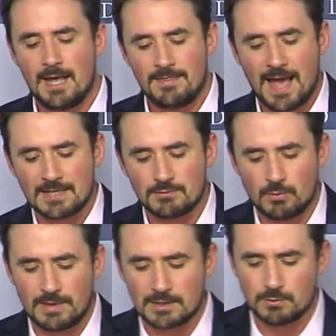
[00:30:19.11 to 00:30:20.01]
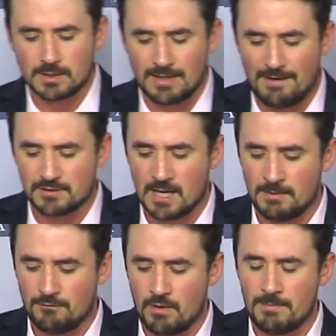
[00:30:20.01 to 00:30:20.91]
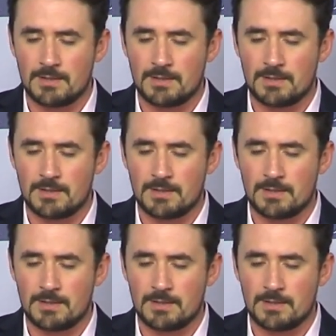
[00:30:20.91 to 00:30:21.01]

that's, that's where the left's coming from.